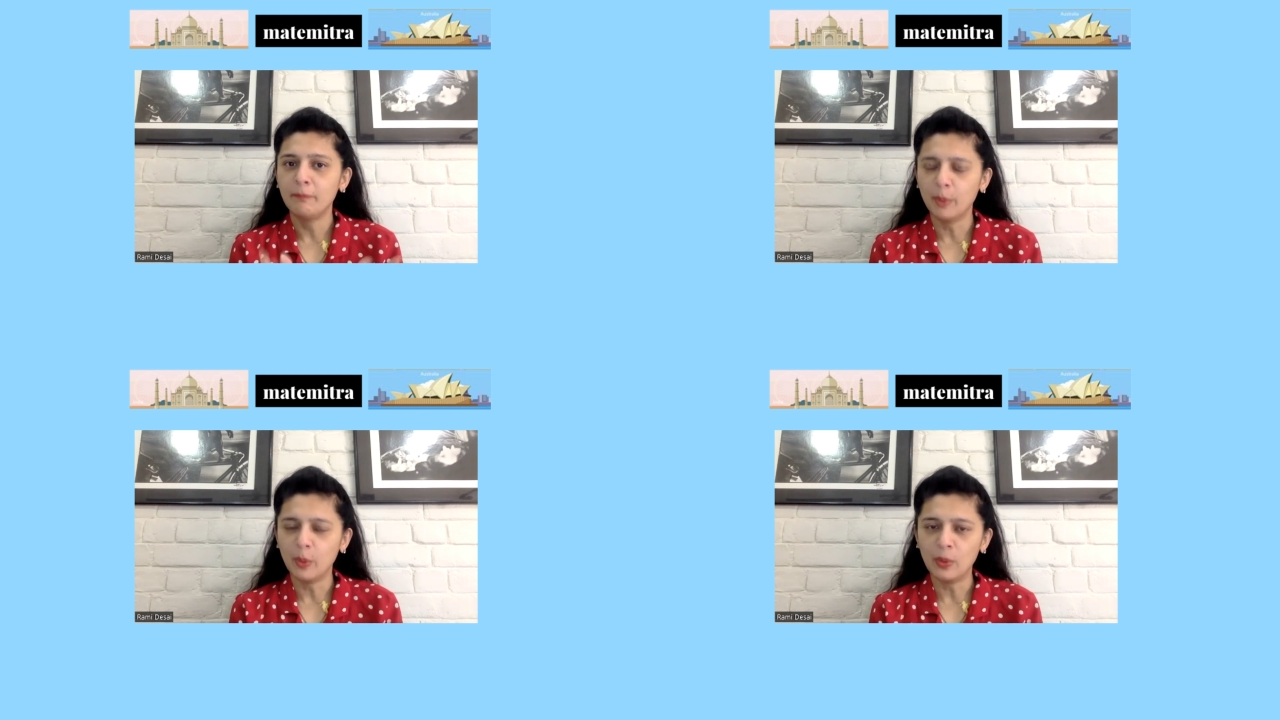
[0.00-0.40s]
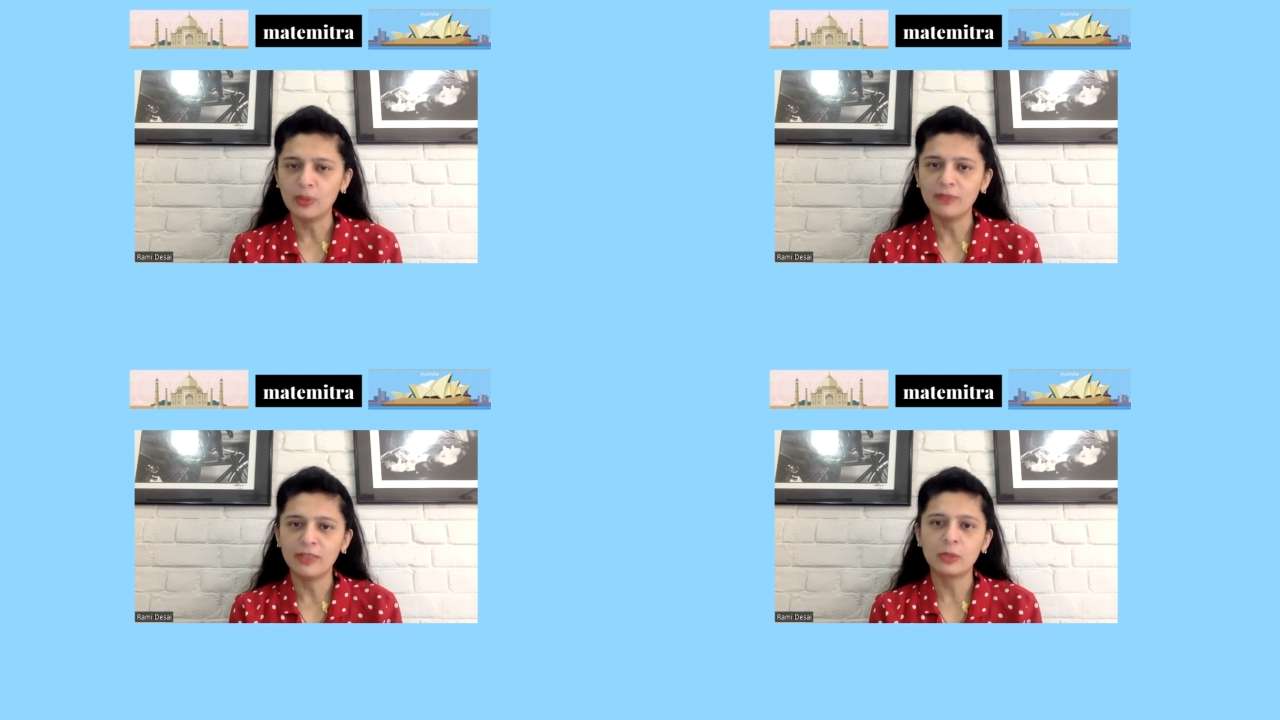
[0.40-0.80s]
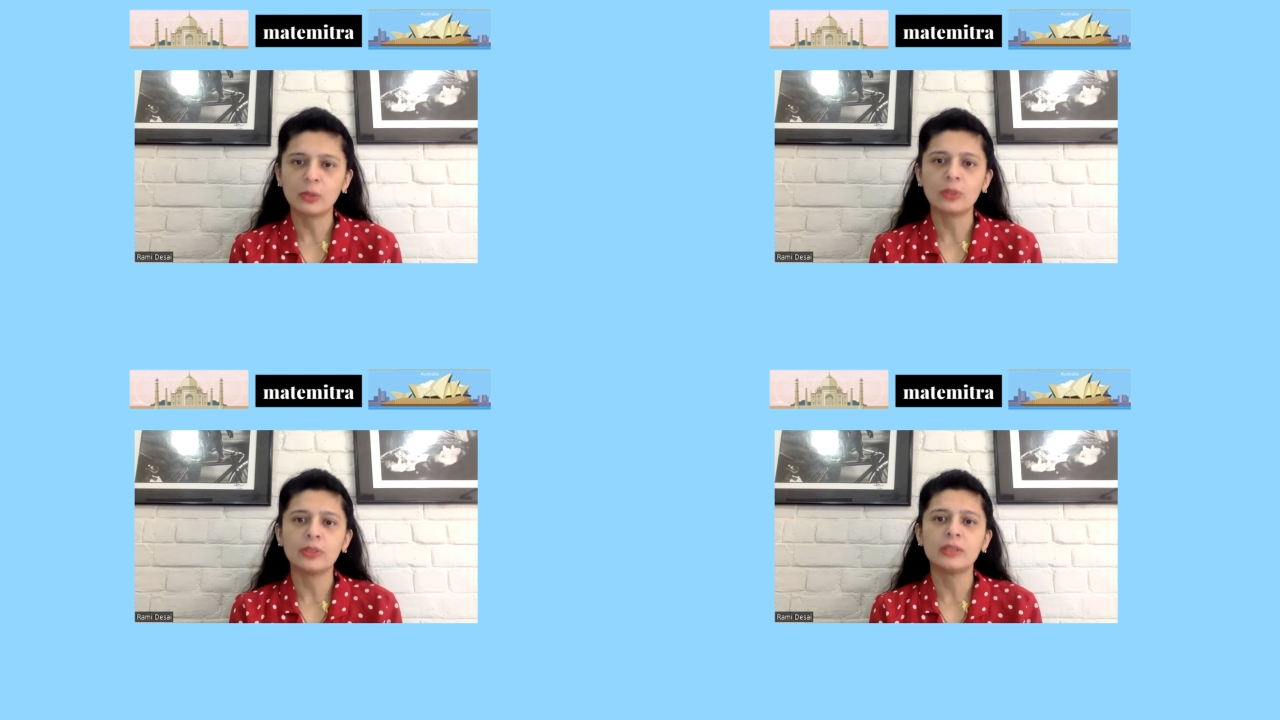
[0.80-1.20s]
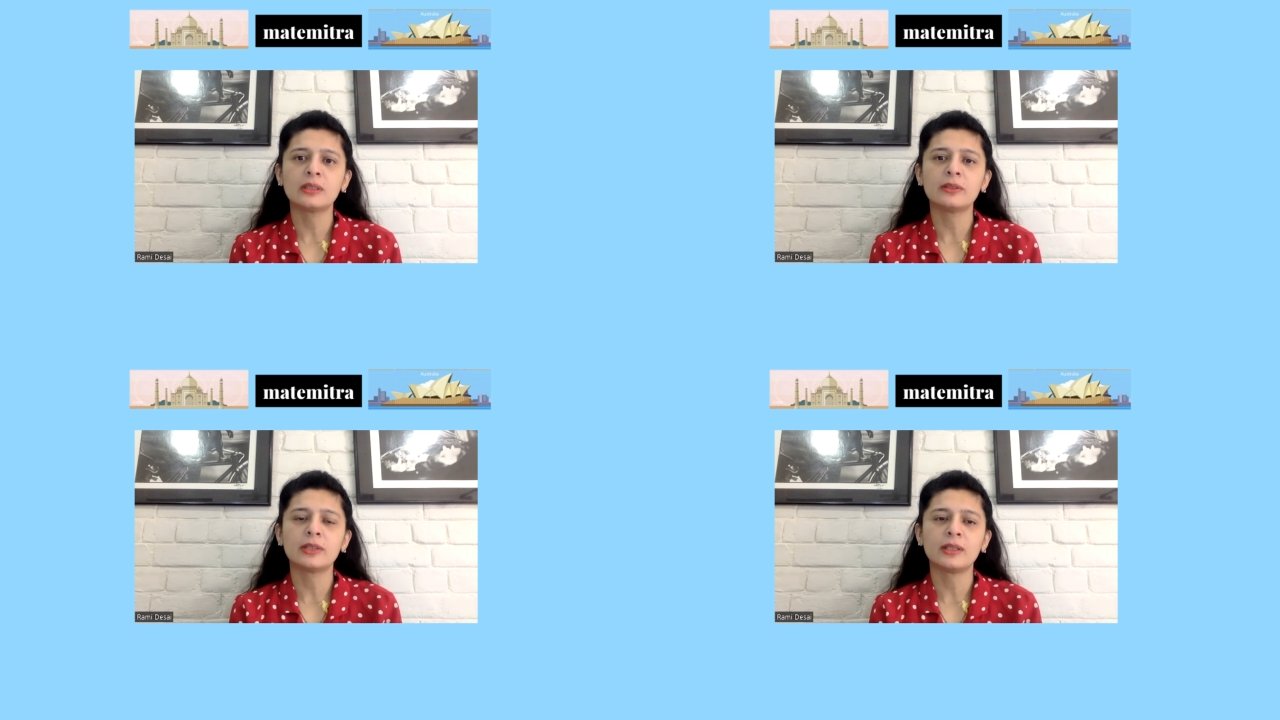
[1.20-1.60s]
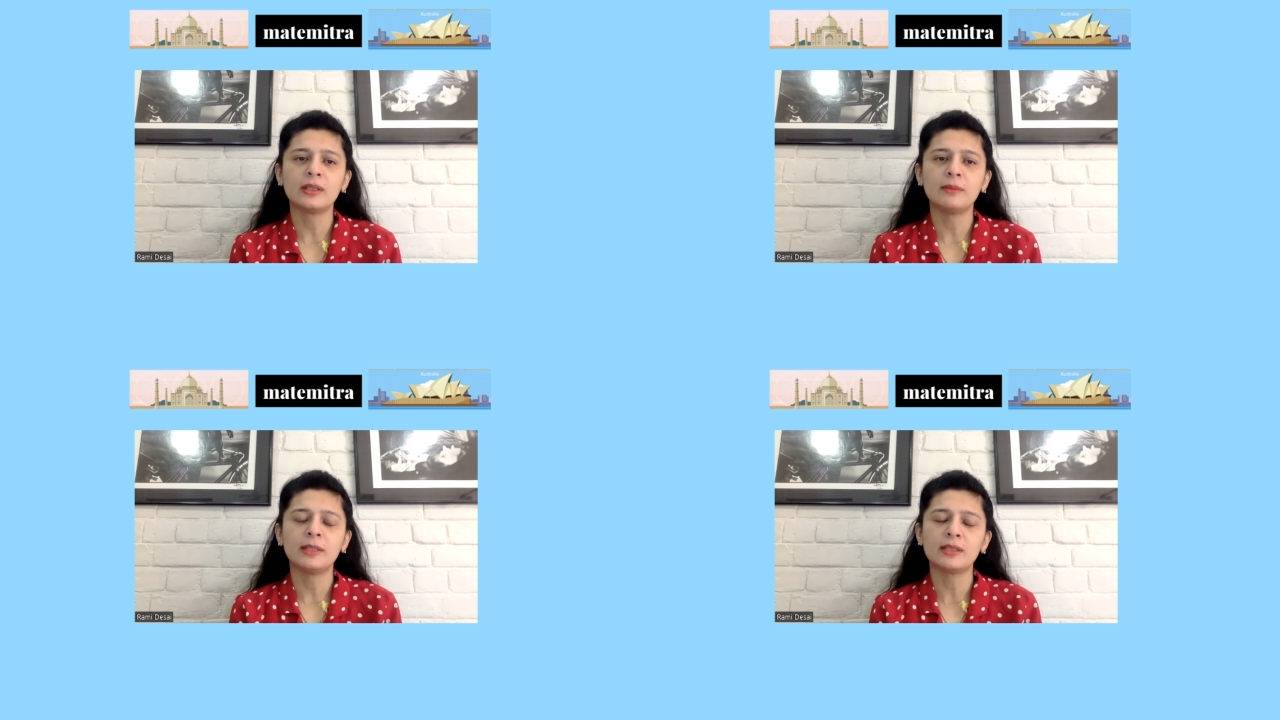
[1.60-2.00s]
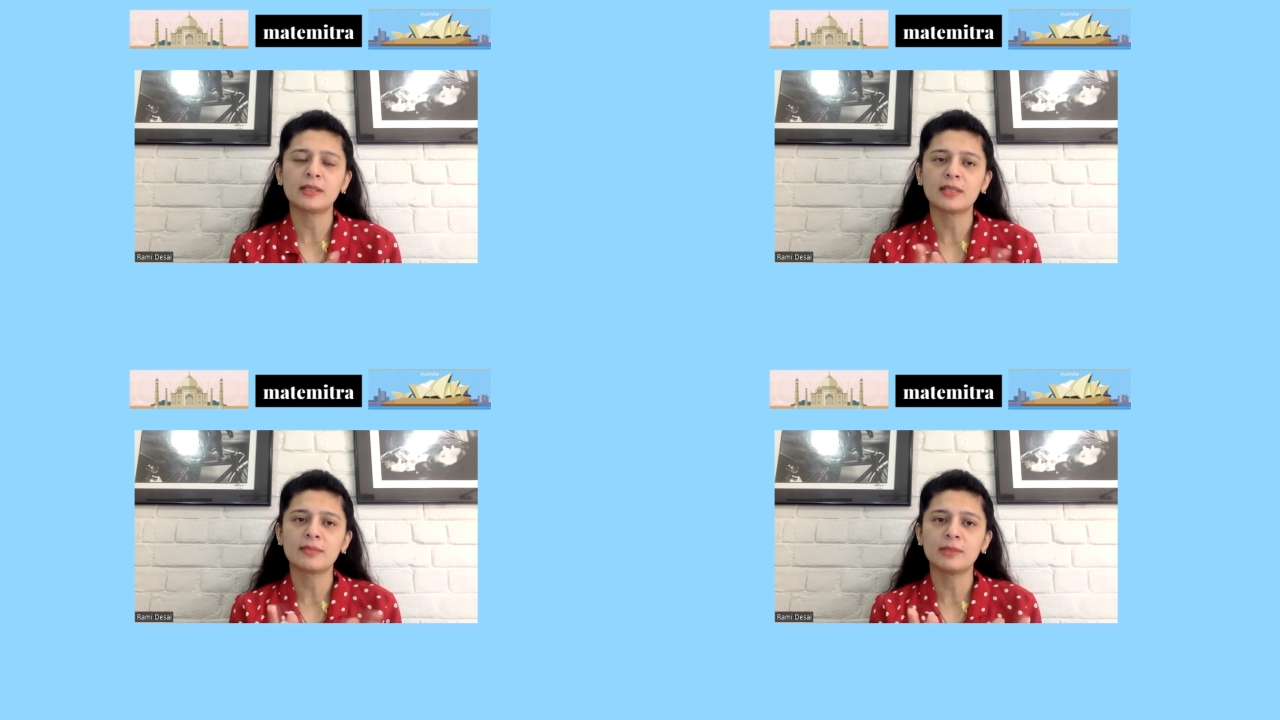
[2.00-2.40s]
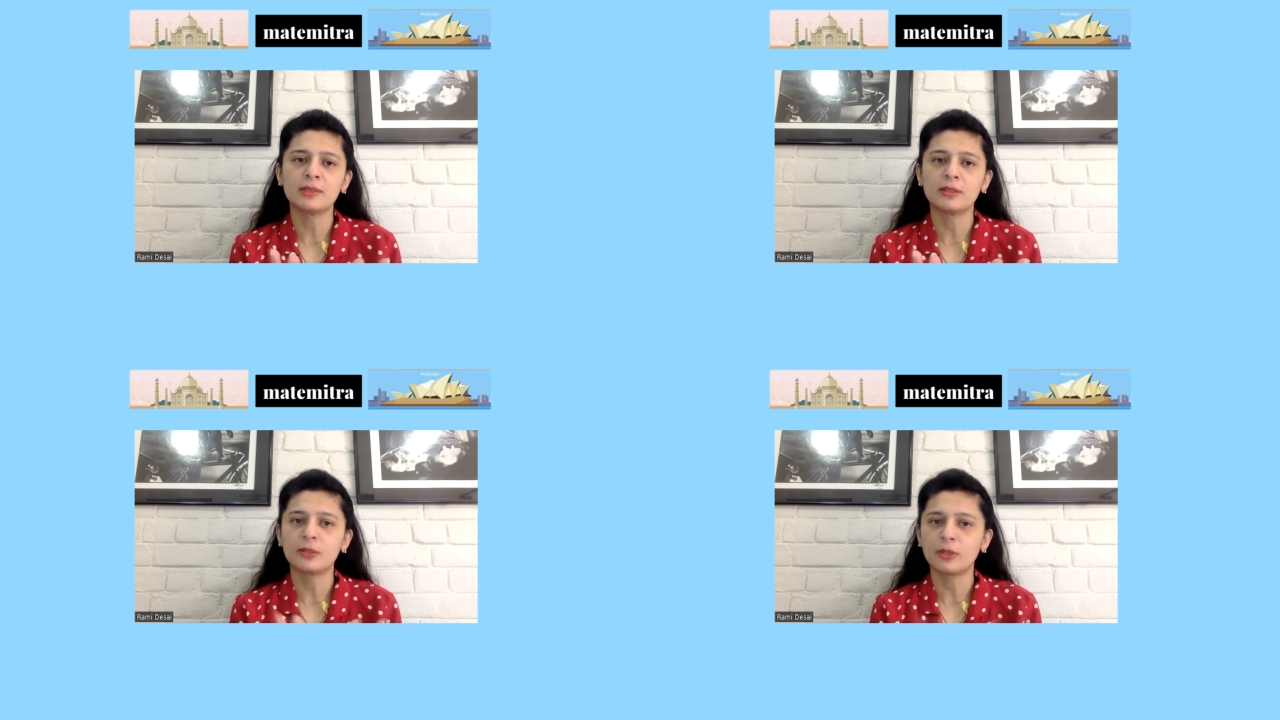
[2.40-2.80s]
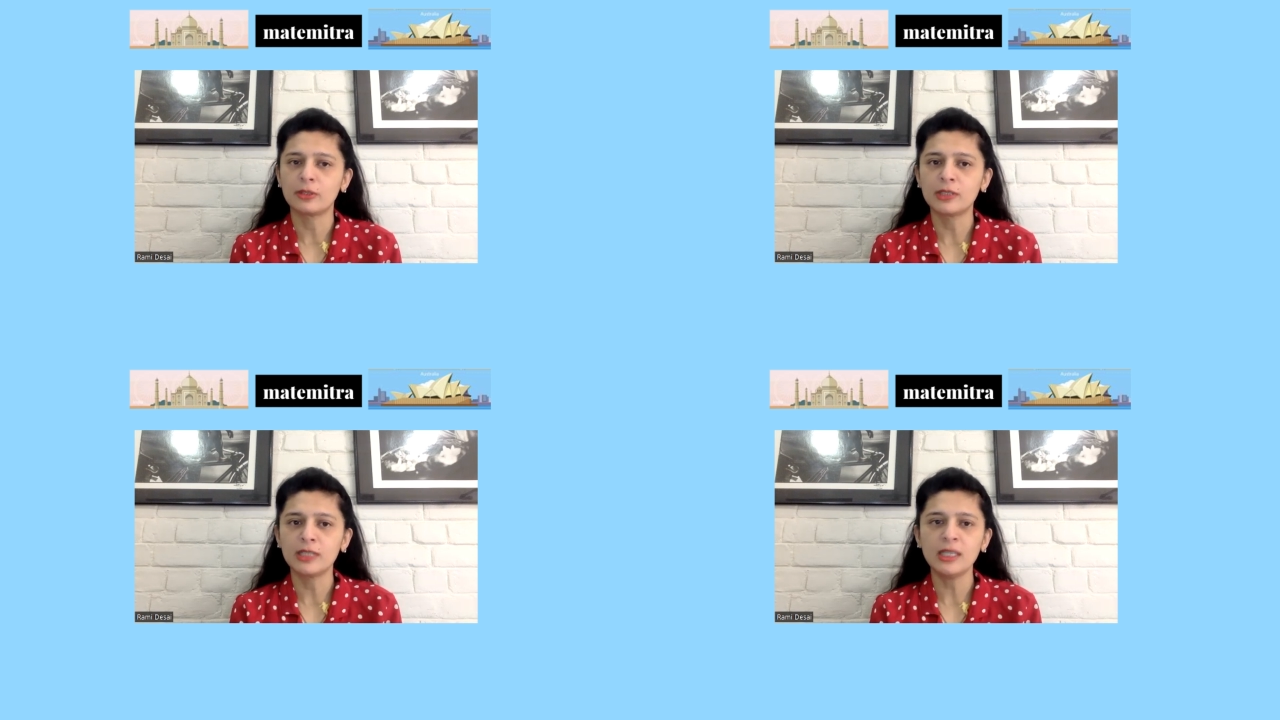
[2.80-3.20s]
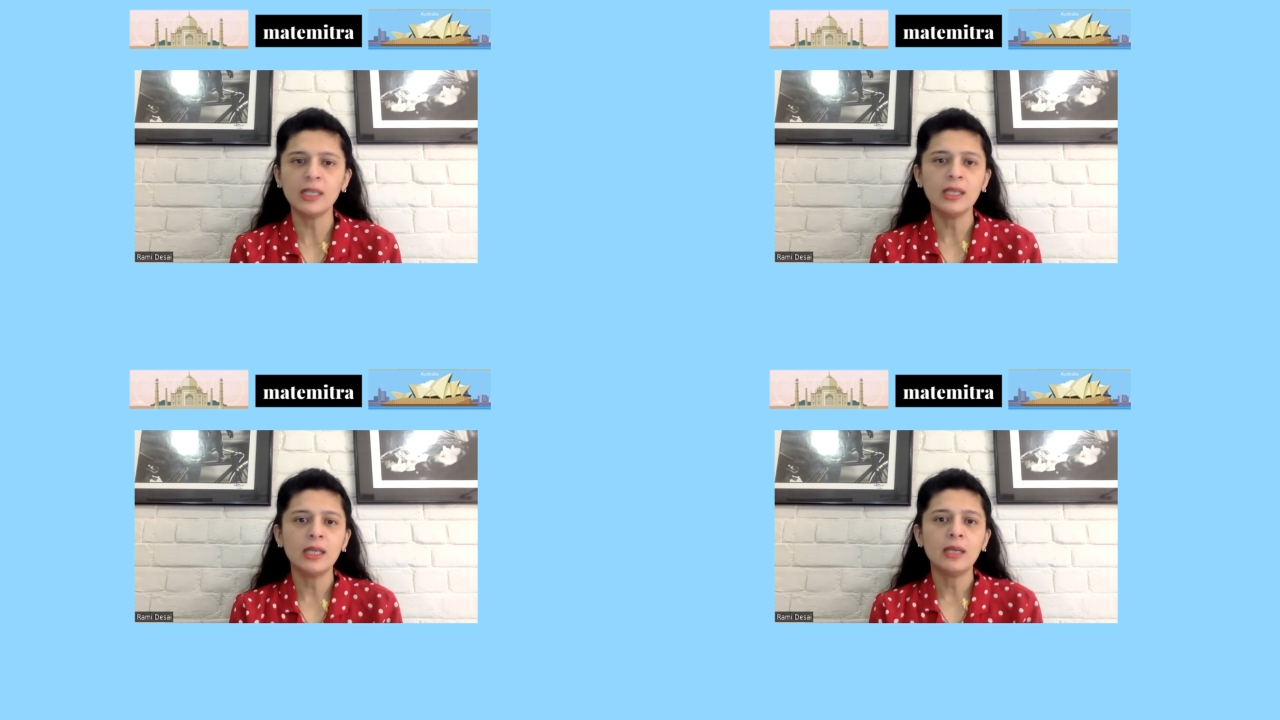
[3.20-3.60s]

board, the Victorian Curriculum and Assessment Authority